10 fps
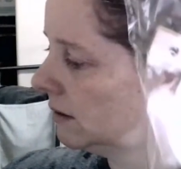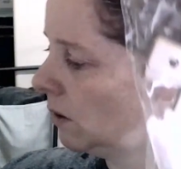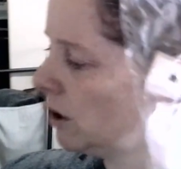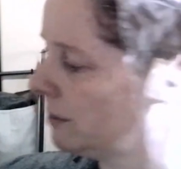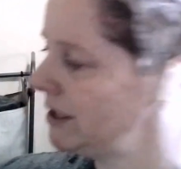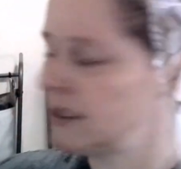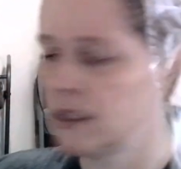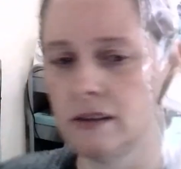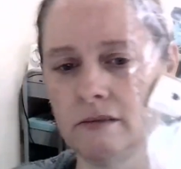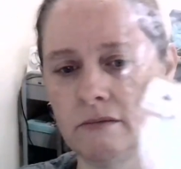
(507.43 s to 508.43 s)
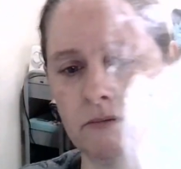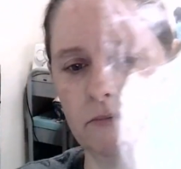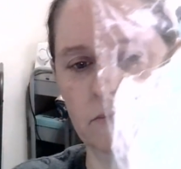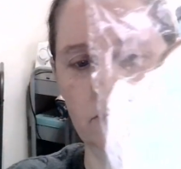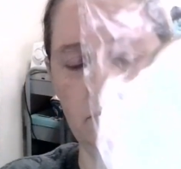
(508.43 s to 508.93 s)
ornaments
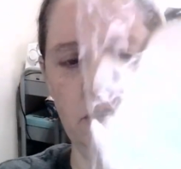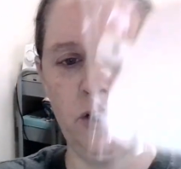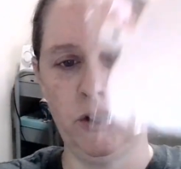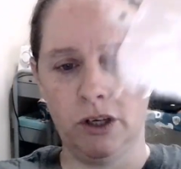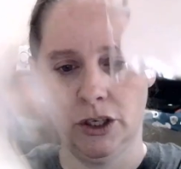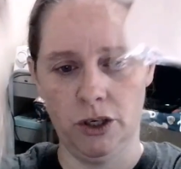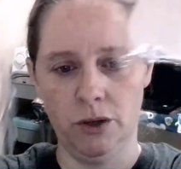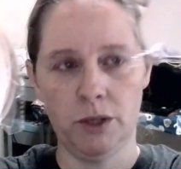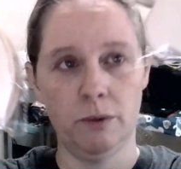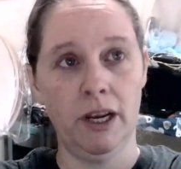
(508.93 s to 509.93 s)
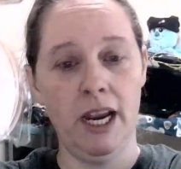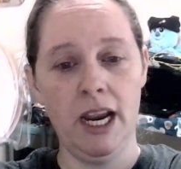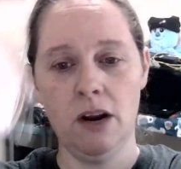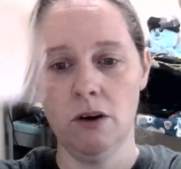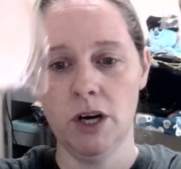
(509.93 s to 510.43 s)
which can do. So we got
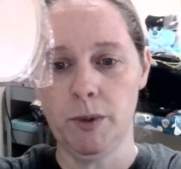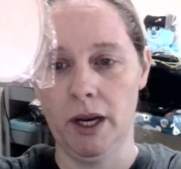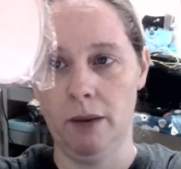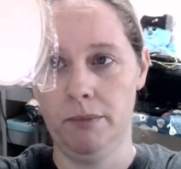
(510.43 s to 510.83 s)
acorns, we got